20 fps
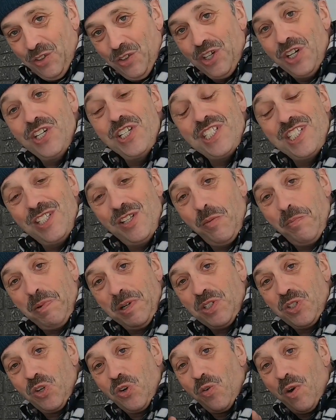You're gonna see the
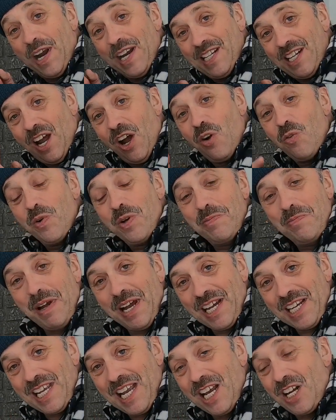picture right now with
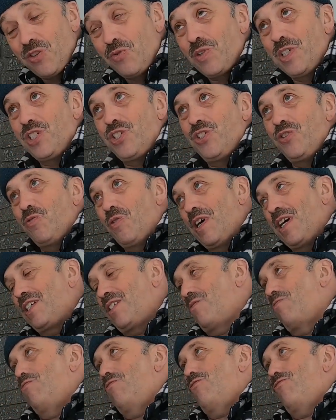Marianne when she
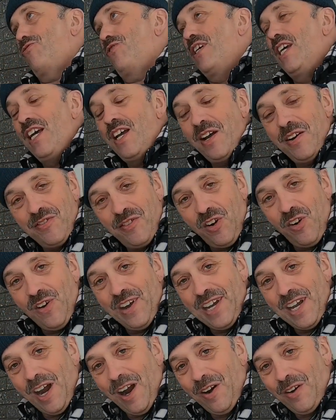was
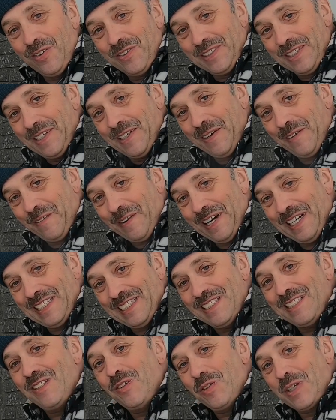very young. All
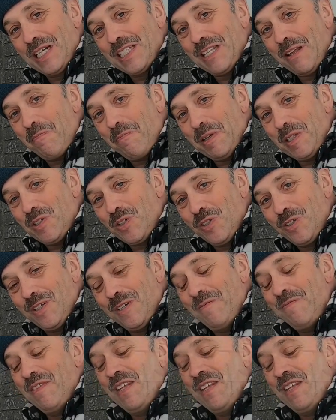right, look at that picture.